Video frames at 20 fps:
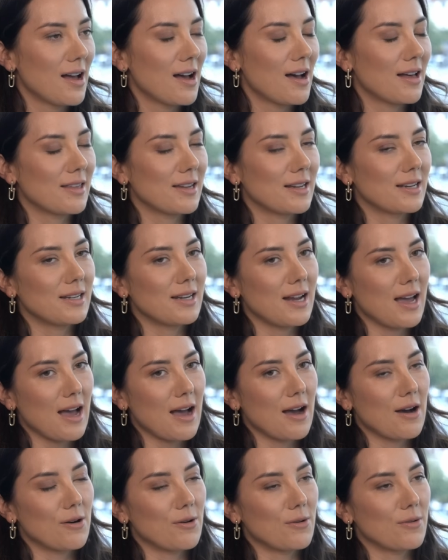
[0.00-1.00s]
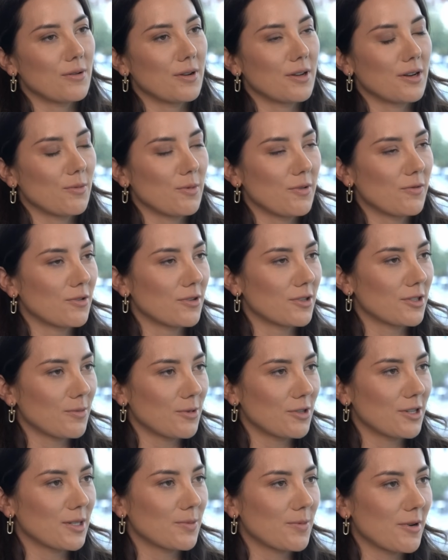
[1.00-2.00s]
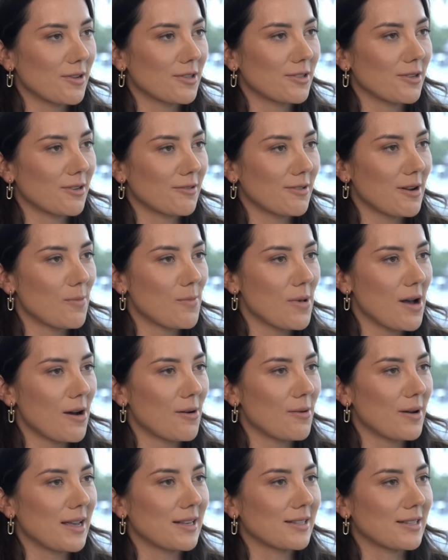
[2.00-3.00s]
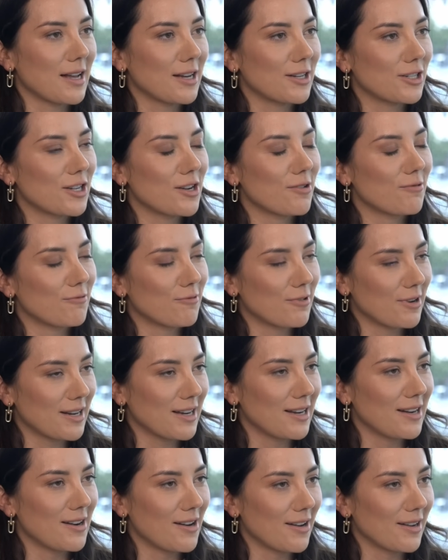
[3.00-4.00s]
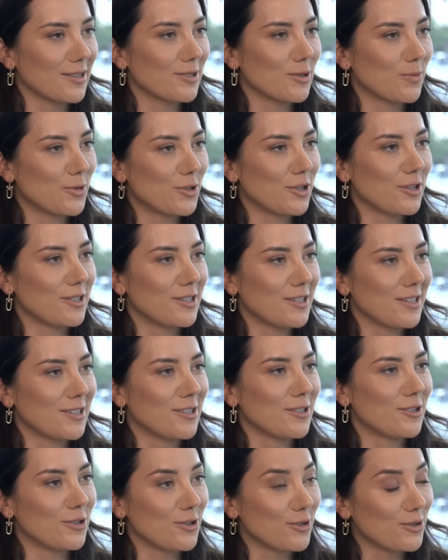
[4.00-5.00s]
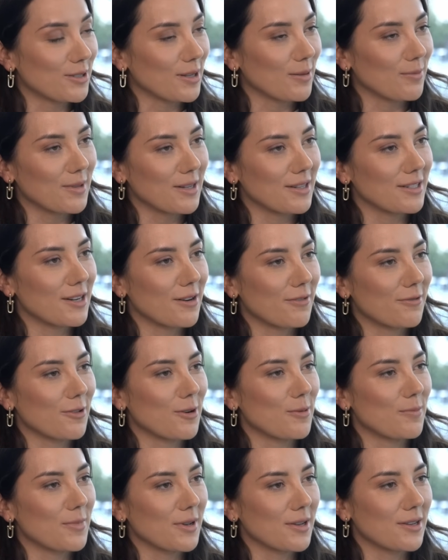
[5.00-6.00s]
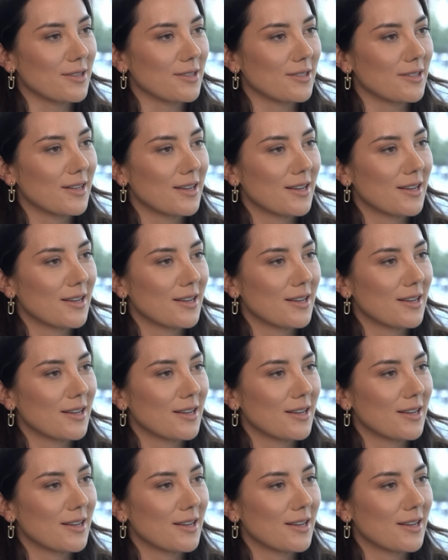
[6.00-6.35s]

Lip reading: I think now, you know, we've got so much experience under our belt, it's actually a really nice opportunity to do something different, because